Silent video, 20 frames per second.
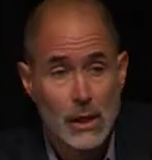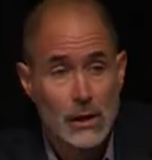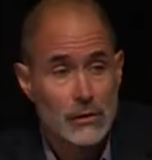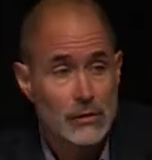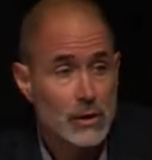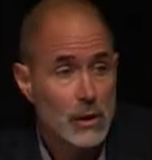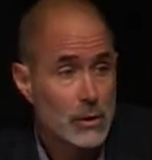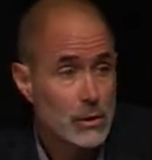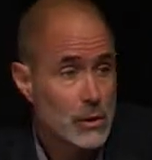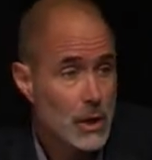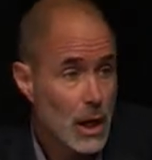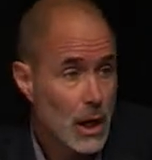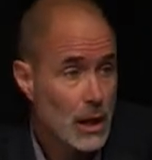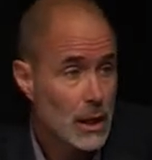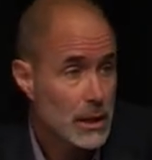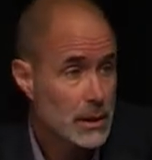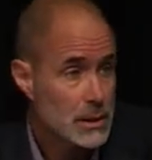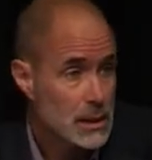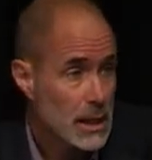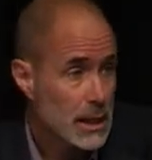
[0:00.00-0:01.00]
So
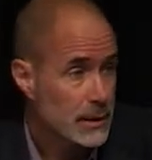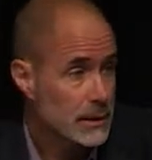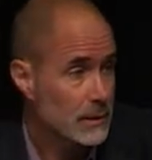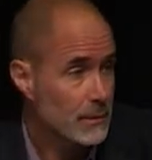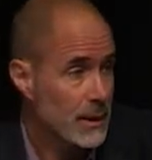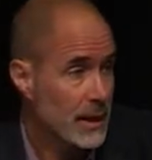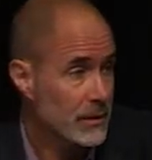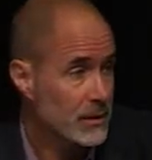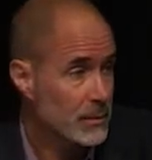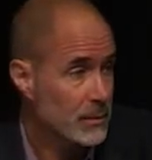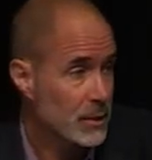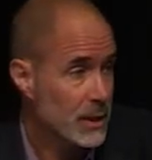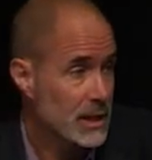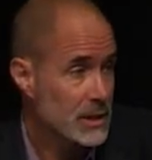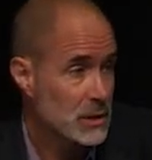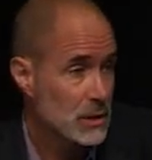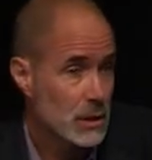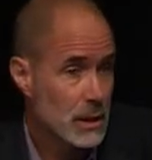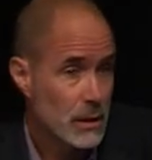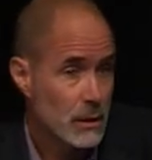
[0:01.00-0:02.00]
Darla talked about the
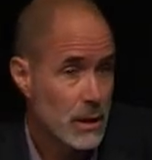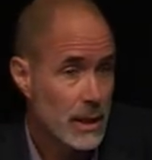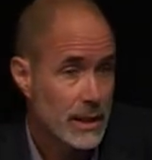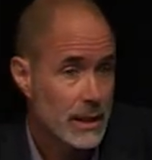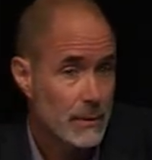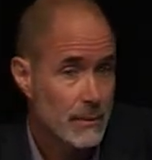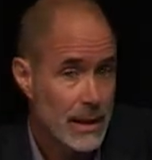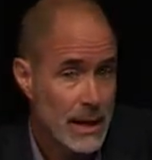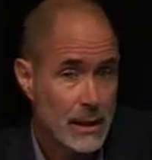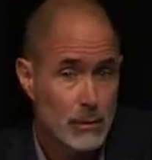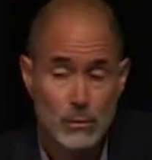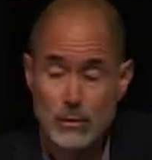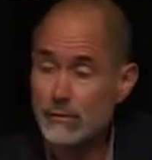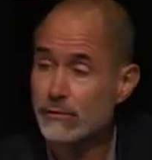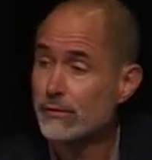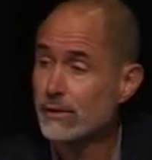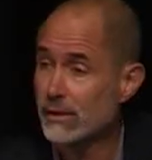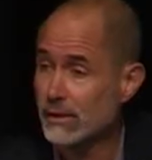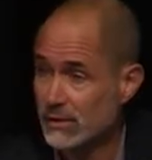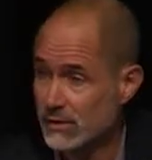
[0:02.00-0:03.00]
pressure on Rocky Mountain. We're
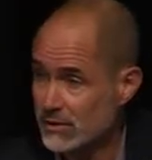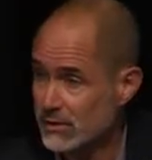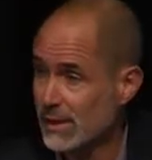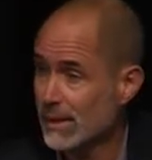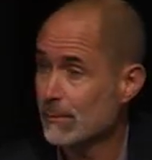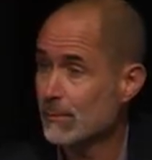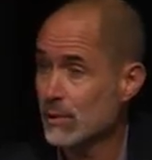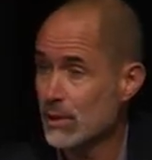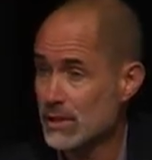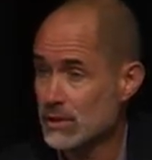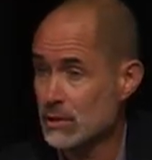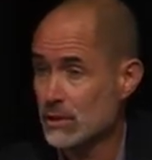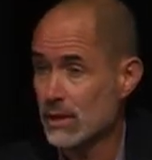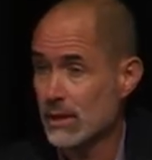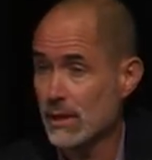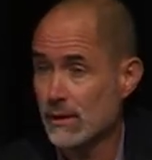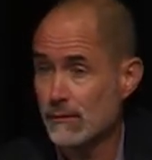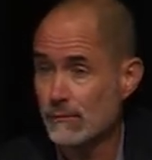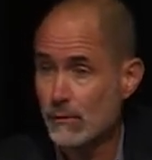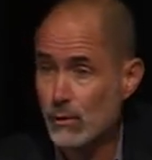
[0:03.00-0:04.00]
feeling the same pressure
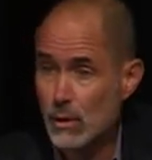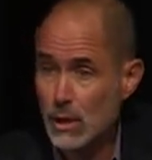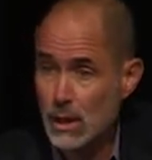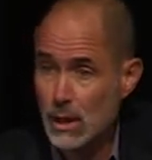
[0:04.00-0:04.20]
here in Fort